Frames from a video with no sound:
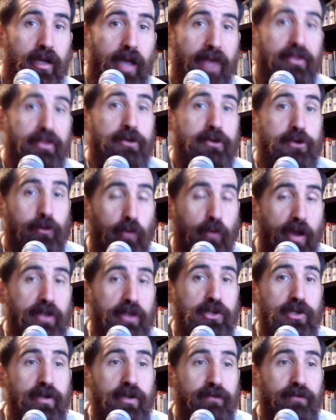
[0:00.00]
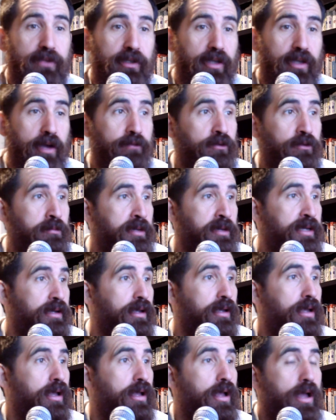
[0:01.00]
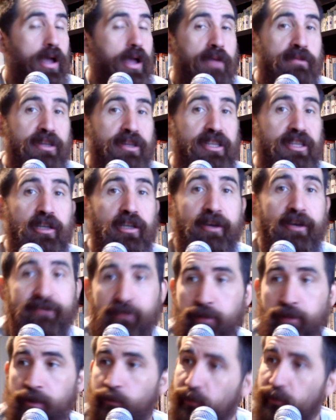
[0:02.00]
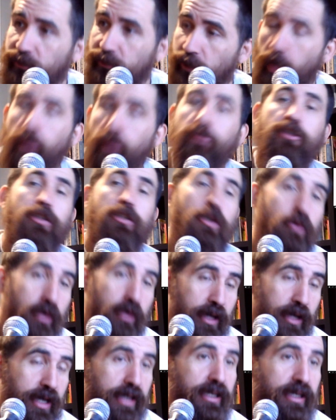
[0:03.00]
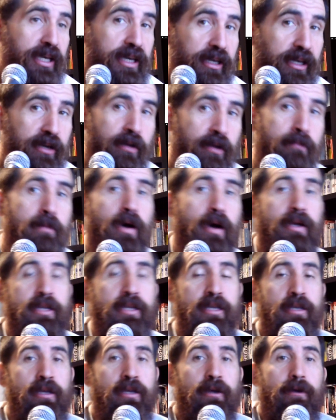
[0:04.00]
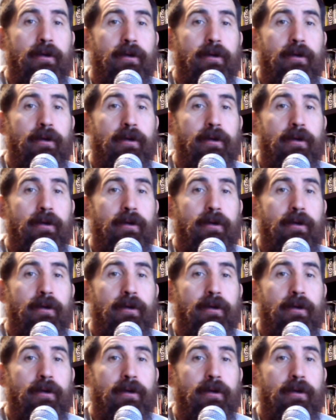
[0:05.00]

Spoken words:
at the direction of the government, but the government was also kicking them money